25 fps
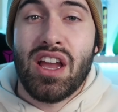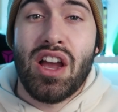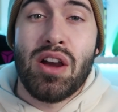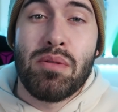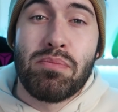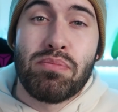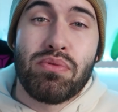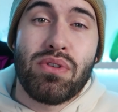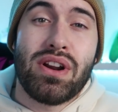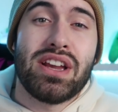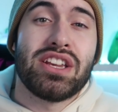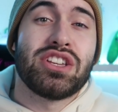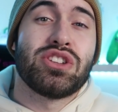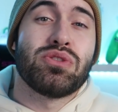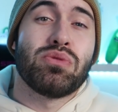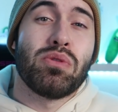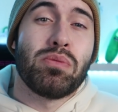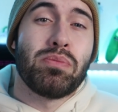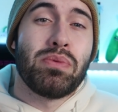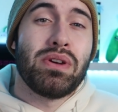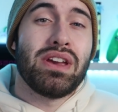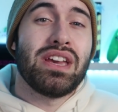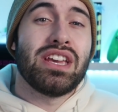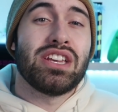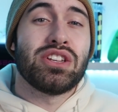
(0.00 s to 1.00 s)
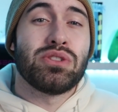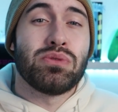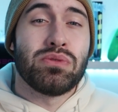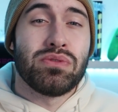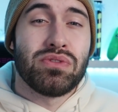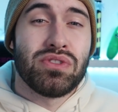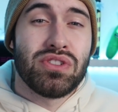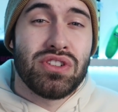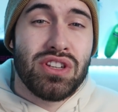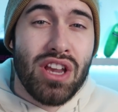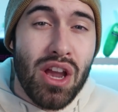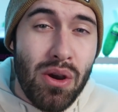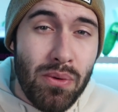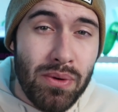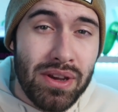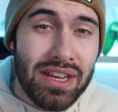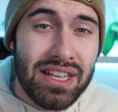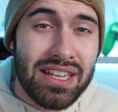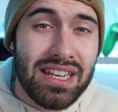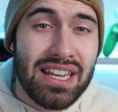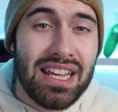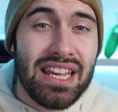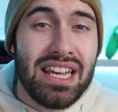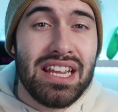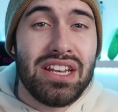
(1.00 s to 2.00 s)
Her breasts were pierced with
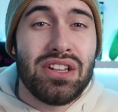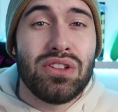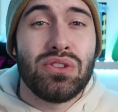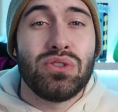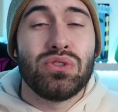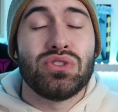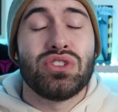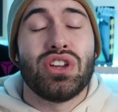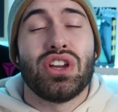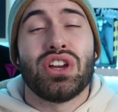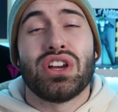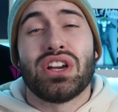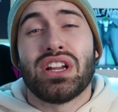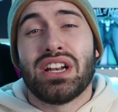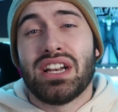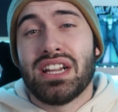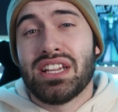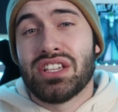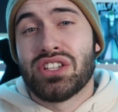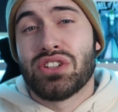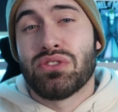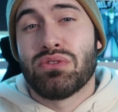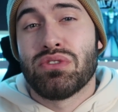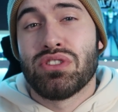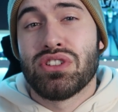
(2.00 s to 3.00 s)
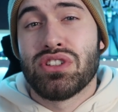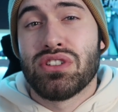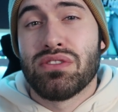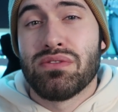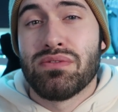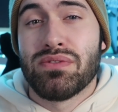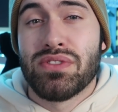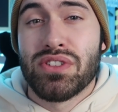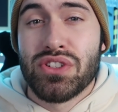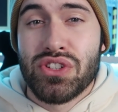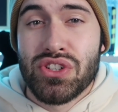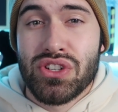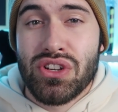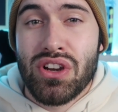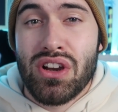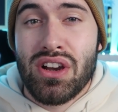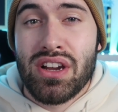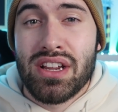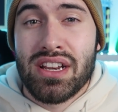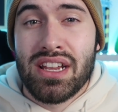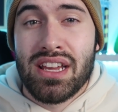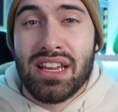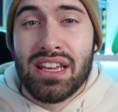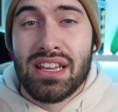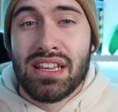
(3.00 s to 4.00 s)
sewing needles, her clitoris and
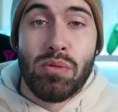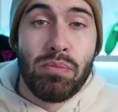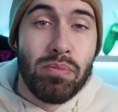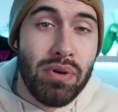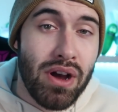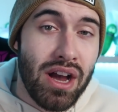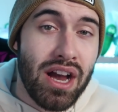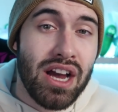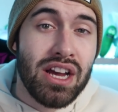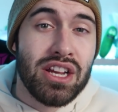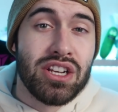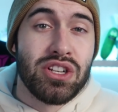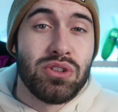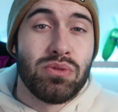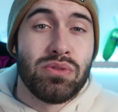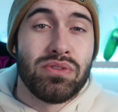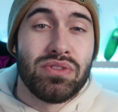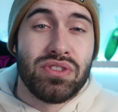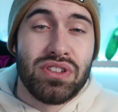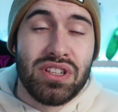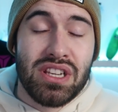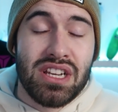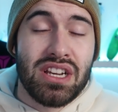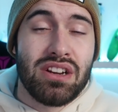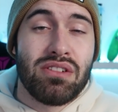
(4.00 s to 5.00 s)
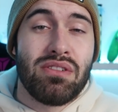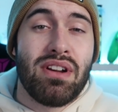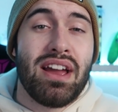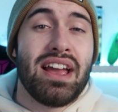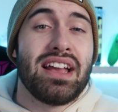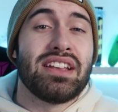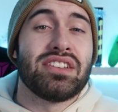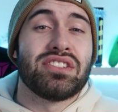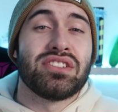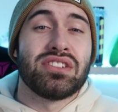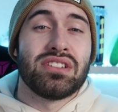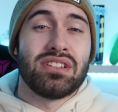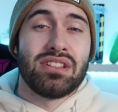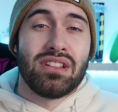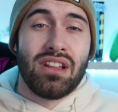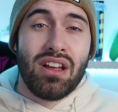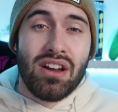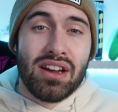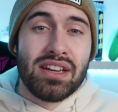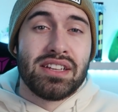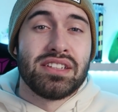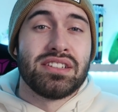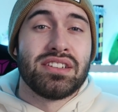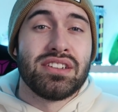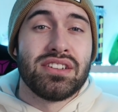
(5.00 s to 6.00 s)
vagina were burned with cigarettes and
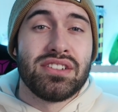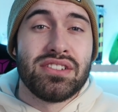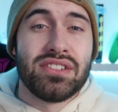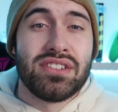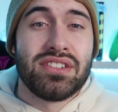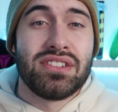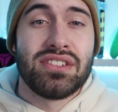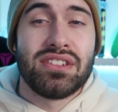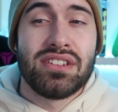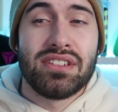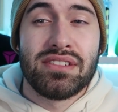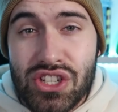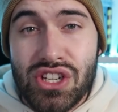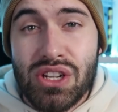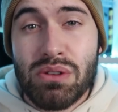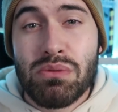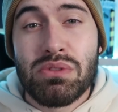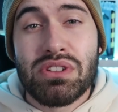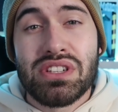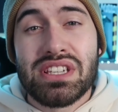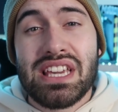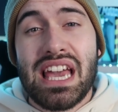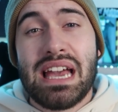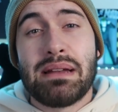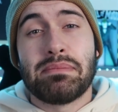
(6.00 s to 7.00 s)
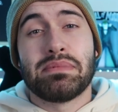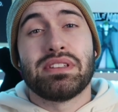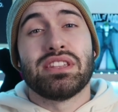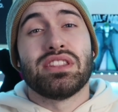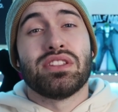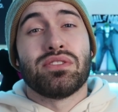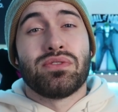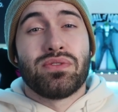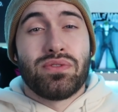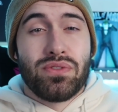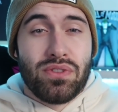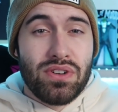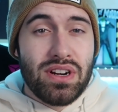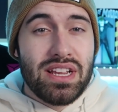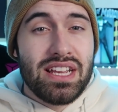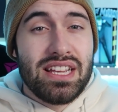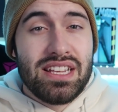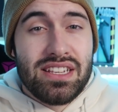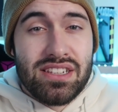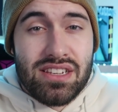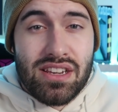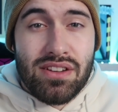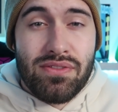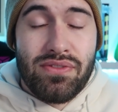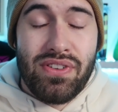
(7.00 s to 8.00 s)
lighters. She was kept in the
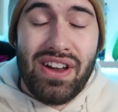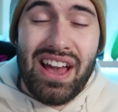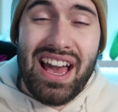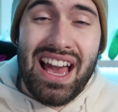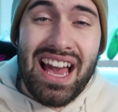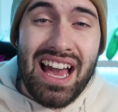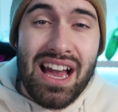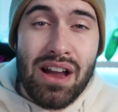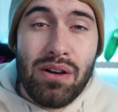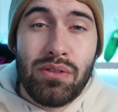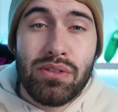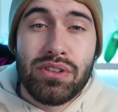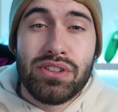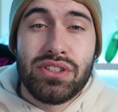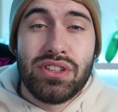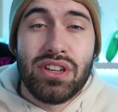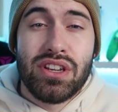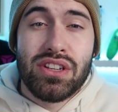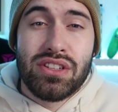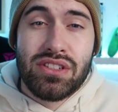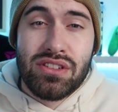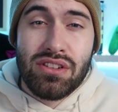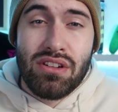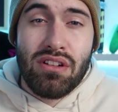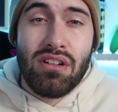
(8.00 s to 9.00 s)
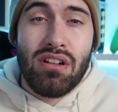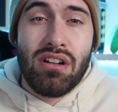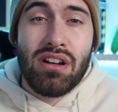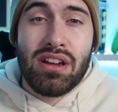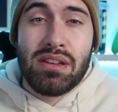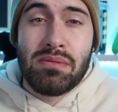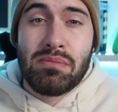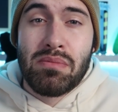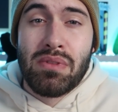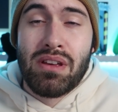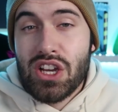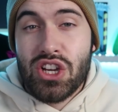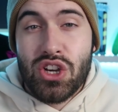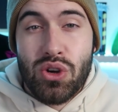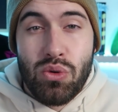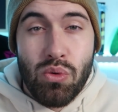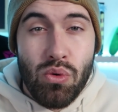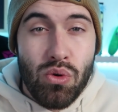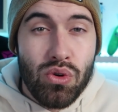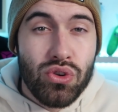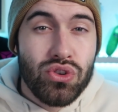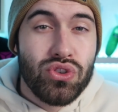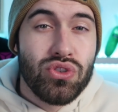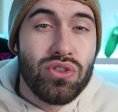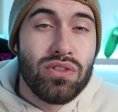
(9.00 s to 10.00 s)
freezer for hours at a time. A
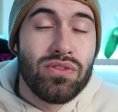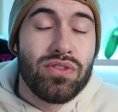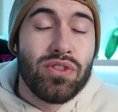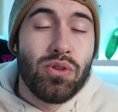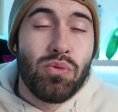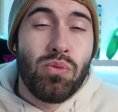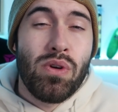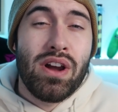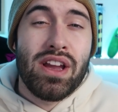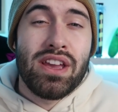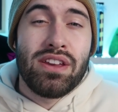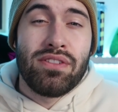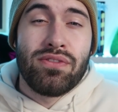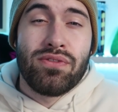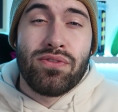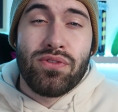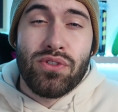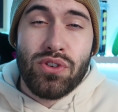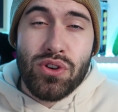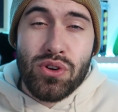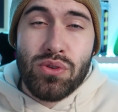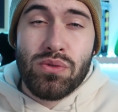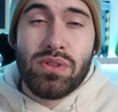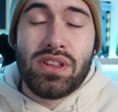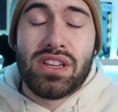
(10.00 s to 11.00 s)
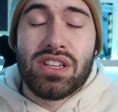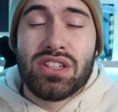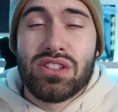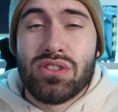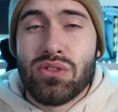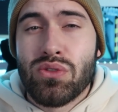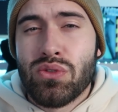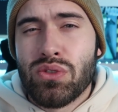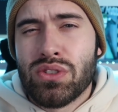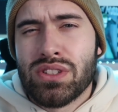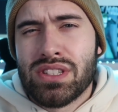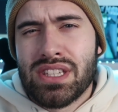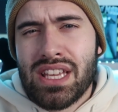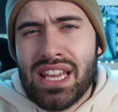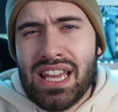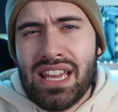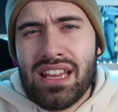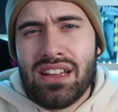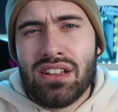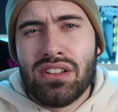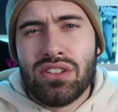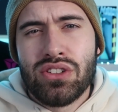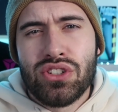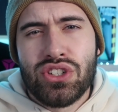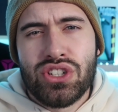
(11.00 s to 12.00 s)
quarter of the way through this
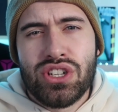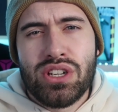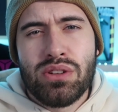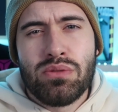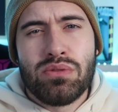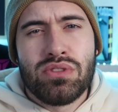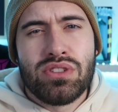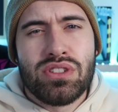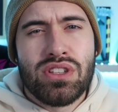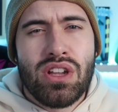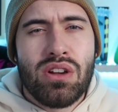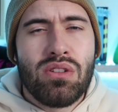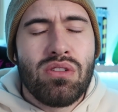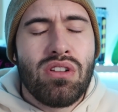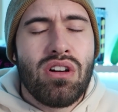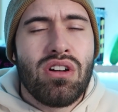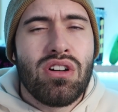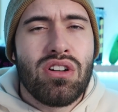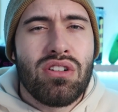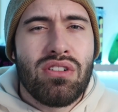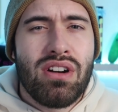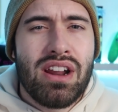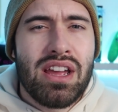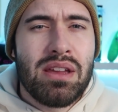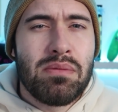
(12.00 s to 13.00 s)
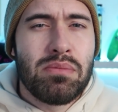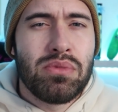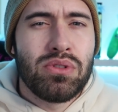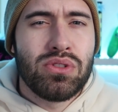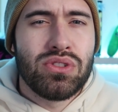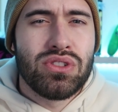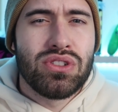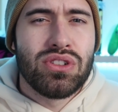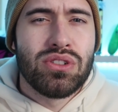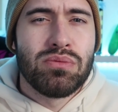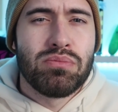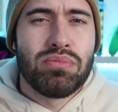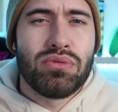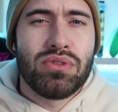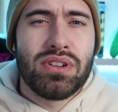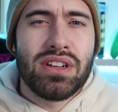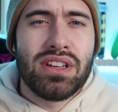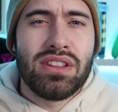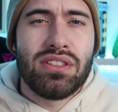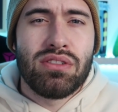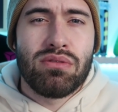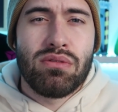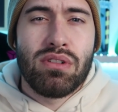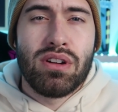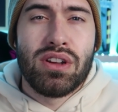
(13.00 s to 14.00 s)
ordeal, she was no longer able to
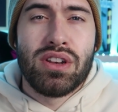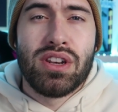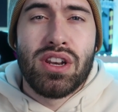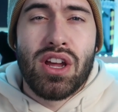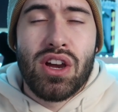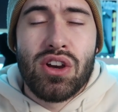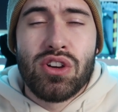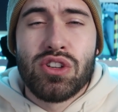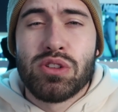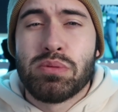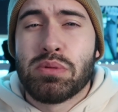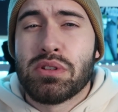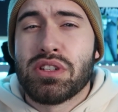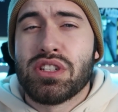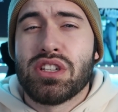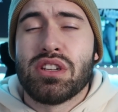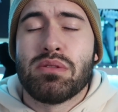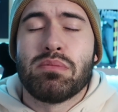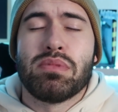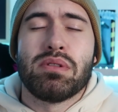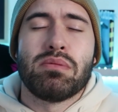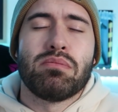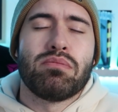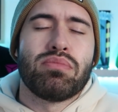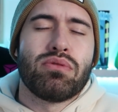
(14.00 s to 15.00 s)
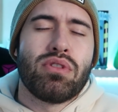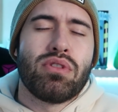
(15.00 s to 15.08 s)
breathe through her nose because it had been